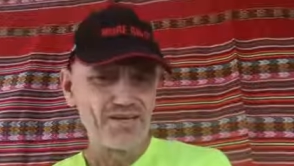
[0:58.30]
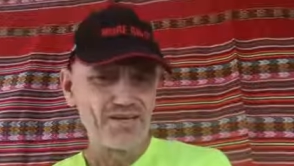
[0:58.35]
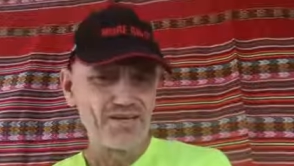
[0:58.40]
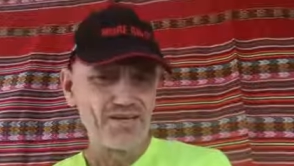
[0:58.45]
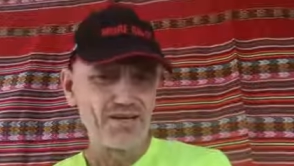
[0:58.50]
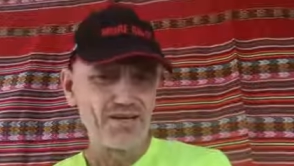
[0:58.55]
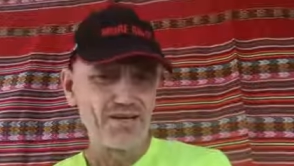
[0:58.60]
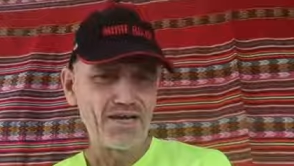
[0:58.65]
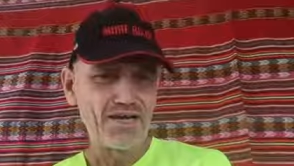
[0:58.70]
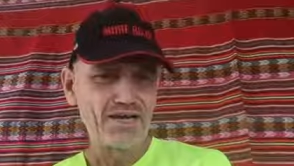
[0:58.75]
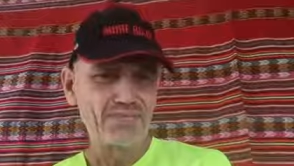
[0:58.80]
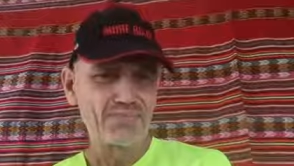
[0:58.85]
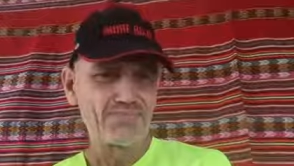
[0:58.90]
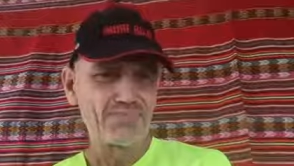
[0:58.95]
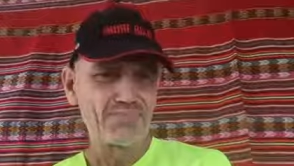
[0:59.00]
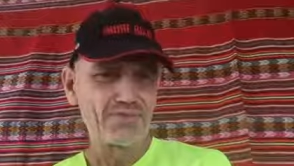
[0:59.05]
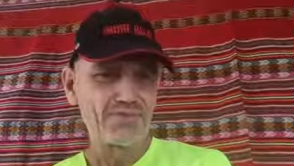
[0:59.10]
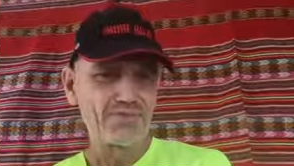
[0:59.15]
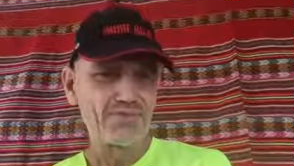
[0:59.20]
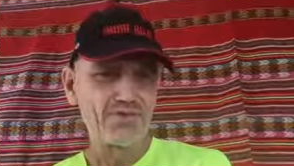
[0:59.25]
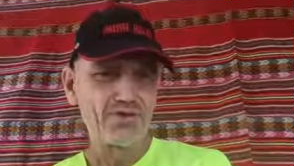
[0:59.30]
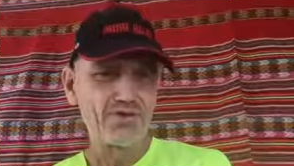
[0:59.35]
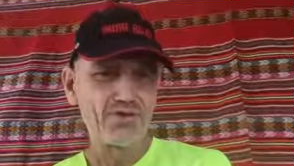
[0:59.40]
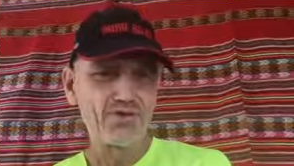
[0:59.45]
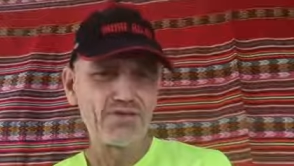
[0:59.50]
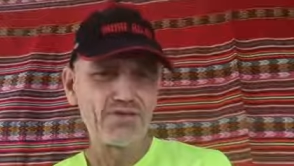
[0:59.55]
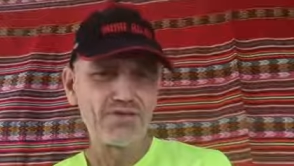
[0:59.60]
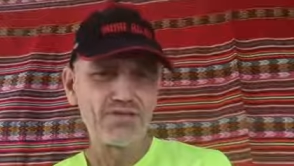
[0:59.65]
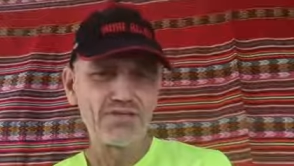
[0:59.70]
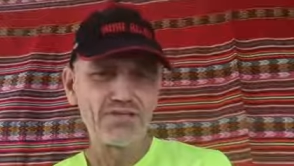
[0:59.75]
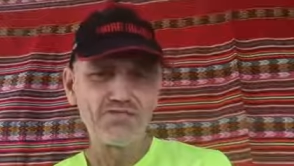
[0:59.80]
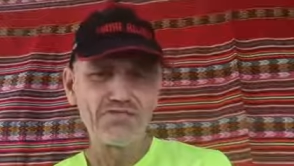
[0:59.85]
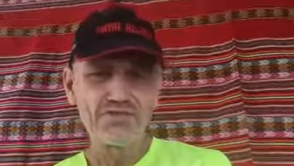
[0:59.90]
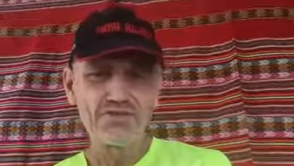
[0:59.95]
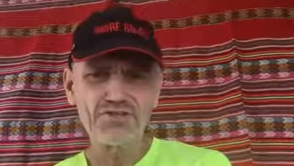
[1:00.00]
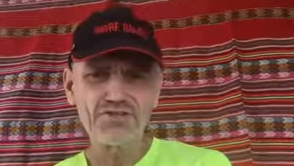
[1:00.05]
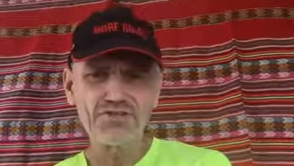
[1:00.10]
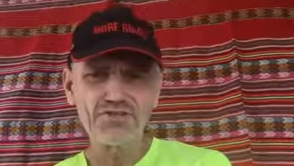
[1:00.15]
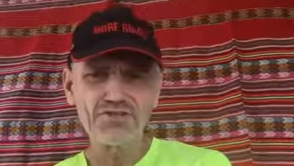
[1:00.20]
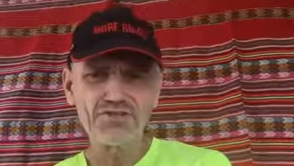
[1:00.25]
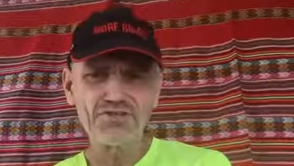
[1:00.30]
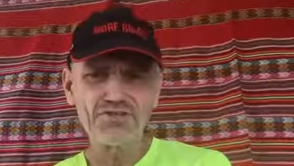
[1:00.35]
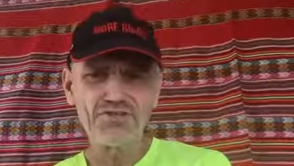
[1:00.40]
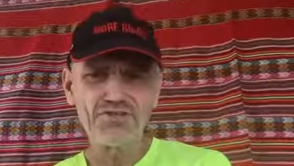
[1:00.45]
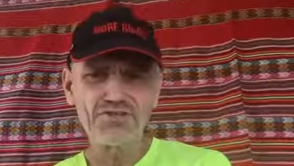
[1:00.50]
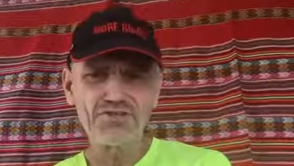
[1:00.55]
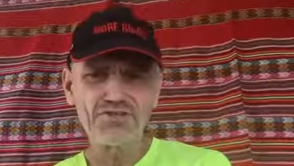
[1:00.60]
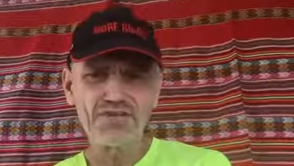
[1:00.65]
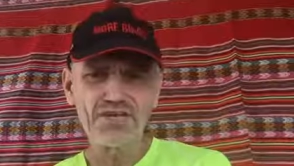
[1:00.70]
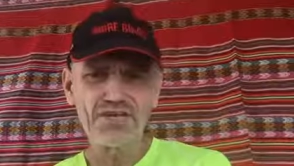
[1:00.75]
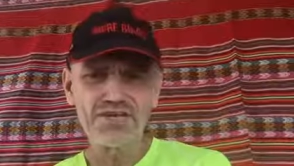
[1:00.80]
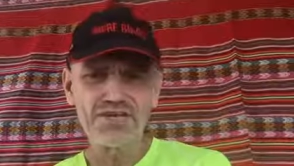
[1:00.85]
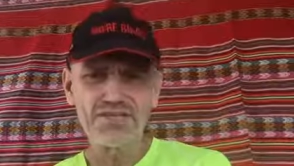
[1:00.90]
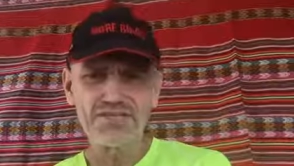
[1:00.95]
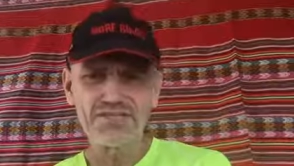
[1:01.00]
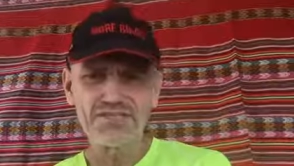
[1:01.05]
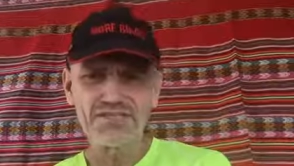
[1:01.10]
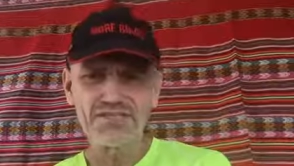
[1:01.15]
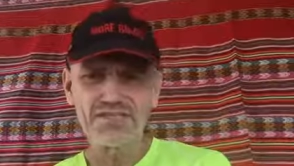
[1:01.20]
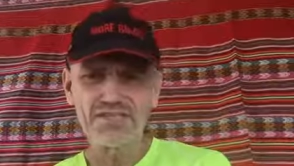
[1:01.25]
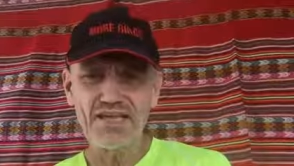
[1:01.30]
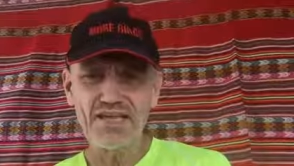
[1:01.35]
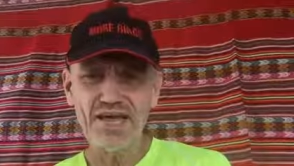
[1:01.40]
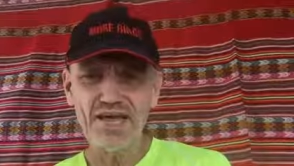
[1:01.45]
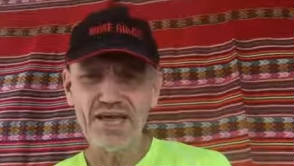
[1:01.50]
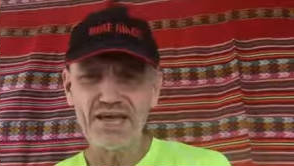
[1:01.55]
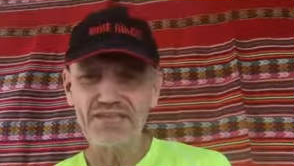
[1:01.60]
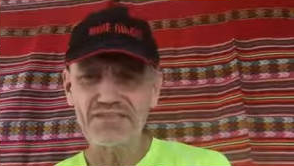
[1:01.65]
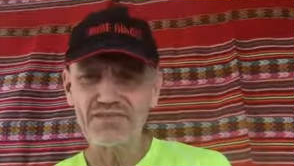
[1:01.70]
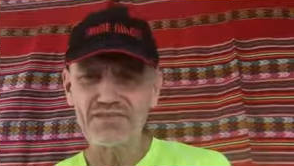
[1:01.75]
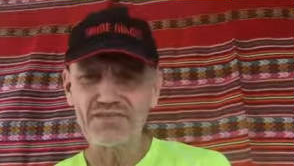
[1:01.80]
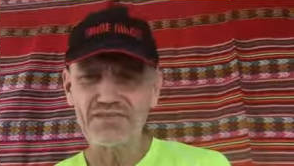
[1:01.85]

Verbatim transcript: All right. So uh, the first good news is that